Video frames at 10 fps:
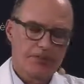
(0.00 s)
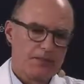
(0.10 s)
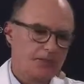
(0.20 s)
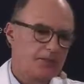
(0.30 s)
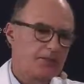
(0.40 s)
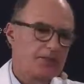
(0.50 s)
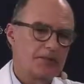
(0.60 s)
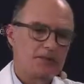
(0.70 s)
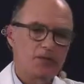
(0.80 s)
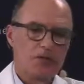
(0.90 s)

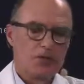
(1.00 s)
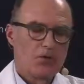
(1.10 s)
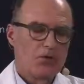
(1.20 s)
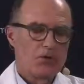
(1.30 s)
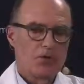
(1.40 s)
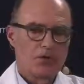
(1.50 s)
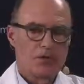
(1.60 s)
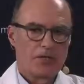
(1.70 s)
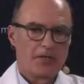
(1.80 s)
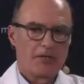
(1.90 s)
edemas
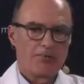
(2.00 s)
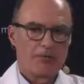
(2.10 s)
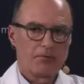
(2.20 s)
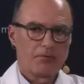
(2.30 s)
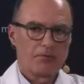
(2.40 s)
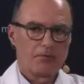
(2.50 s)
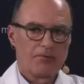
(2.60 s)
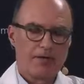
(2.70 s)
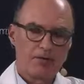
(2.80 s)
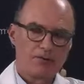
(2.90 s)
or any problem or
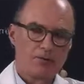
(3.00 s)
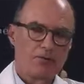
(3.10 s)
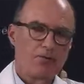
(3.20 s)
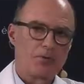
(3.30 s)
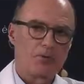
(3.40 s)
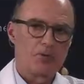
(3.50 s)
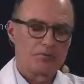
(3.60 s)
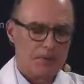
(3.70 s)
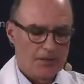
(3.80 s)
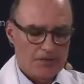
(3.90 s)
vascular
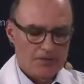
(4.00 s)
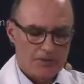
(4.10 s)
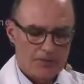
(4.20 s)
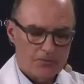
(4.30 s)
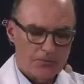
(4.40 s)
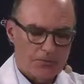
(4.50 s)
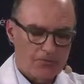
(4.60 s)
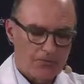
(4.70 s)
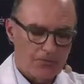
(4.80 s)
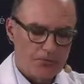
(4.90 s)
problem, because
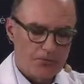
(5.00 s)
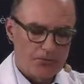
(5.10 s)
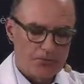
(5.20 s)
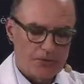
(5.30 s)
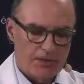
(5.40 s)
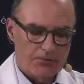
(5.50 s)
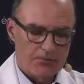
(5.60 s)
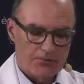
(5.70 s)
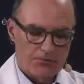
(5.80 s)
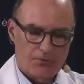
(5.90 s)
whatever you do on the
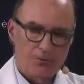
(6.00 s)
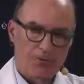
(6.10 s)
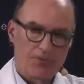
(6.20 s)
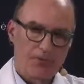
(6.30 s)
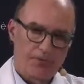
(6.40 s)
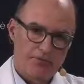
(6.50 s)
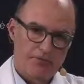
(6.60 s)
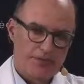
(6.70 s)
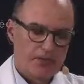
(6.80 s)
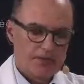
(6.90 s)
lips, believe
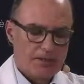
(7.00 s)
me,